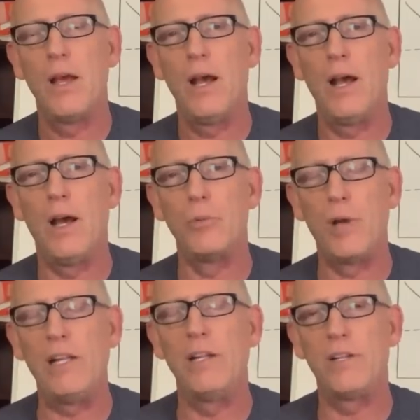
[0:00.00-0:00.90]
Uh,
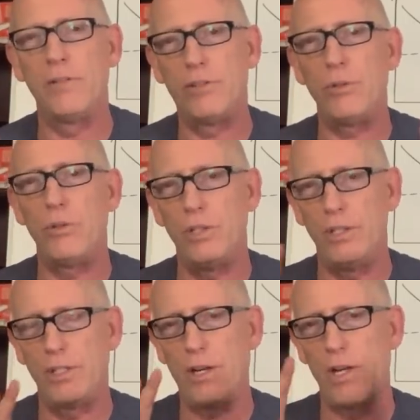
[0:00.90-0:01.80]
relative to
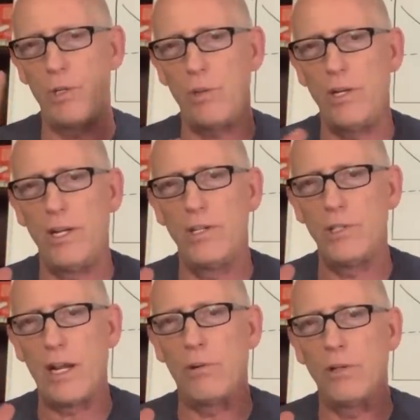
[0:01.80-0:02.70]
the country in
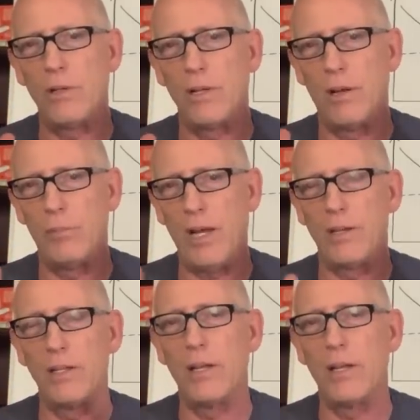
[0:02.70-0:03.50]
general, I'll bet,